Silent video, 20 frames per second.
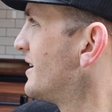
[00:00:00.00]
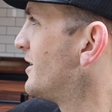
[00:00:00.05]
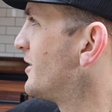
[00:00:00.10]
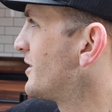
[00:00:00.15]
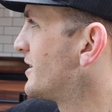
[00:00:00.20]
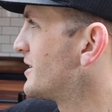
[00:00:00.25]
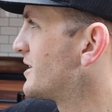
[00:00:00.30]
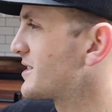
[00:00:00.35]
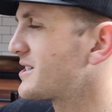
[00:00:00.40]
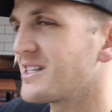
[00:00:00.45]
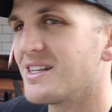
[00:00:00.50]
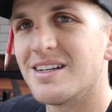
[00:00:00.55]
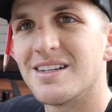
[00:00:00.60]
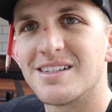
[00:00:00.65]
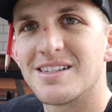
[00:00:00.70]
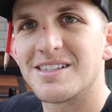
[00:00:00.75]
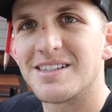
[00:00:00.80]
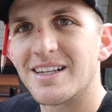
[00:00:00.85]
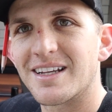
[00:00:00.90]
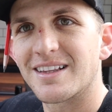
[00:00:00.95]
you can just
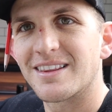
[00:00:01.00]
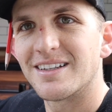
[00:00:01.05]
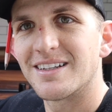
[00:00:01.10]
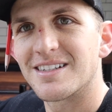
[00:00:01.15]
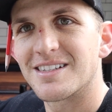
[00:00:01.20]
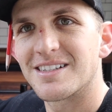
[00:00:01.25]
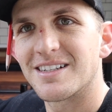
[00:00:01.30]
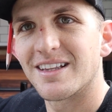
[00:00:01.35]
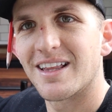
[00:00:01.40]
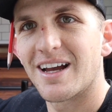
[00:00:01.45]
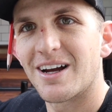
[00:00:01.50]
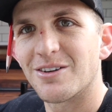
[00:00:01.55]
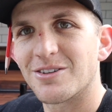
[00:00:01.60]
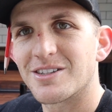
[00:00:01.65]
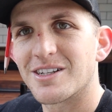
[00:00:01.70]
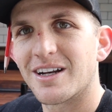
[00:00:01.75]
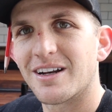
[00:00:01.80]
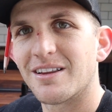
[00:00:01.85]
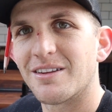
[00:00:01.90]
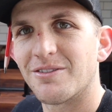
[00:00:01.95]
stick this to the
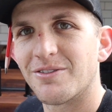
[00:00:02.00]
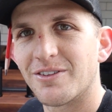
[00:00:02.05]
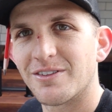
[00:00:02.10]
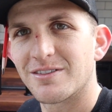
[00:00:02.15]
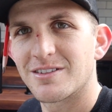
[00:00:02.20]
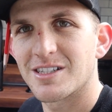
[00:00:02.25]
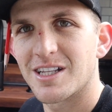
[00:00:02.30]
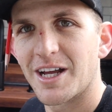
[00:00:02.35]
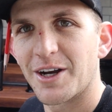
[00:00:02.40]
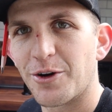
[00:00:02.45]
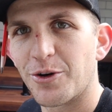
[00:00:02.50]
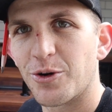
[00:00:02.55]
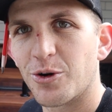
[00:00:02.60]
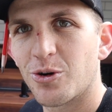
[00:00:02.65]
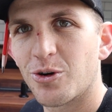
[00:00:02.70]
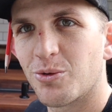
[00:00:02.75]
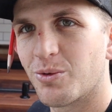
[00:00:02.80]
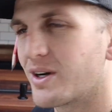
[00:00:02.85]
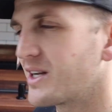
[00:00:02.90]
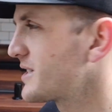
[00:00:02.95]
outside of the slider
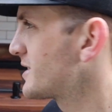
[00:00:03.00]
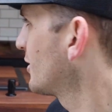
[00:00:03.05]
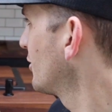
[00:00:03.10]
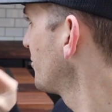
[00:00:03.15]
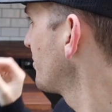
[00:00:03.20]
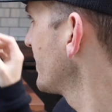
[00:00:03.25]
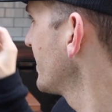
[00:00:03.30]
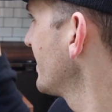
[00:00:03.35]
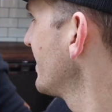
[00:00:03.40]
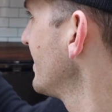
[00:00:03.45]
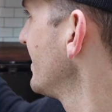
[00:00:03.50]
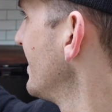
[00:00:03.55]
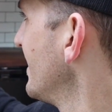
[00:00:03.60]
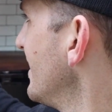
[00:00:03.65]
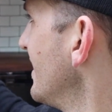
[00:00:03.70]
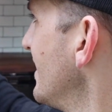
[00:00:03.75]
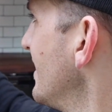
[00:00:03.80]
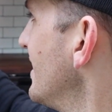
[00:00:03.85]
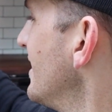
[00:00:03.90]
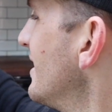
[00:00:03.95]
door when it's open,
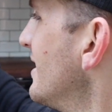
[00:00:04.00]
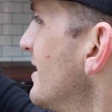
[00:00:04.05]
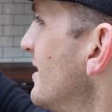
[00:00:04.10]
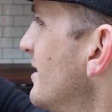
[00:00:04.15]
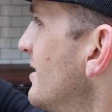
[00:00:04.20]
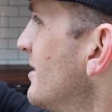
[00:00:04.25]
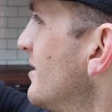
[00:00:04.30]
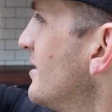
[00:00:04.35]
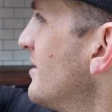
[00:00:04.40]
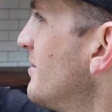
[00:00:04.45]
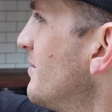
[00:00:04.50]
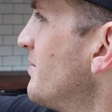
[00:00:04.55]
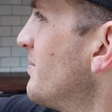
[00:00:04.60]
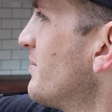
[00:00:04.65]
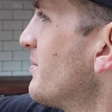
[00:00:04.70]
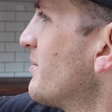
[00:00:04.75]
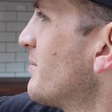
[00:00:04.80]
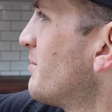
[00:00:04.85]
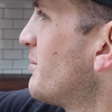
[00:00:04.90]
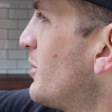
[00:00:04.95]

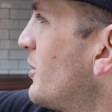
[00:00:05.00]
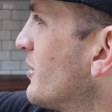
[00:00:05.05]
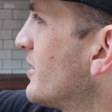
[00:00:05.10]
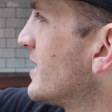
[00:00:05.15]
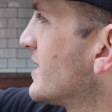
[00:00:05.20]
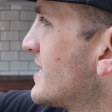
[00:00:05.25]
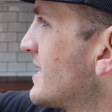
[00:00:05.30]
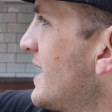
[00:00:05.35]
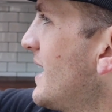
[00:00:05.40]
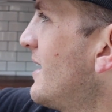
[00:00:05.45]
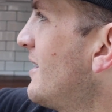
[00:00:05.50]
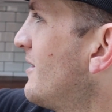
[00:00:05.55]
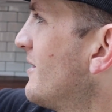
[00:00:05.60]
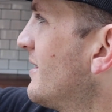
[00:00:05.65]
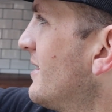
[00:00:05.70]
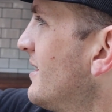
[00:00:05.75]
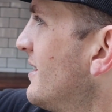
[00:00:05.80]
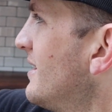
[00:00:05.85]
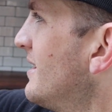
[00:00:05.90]
pull this out,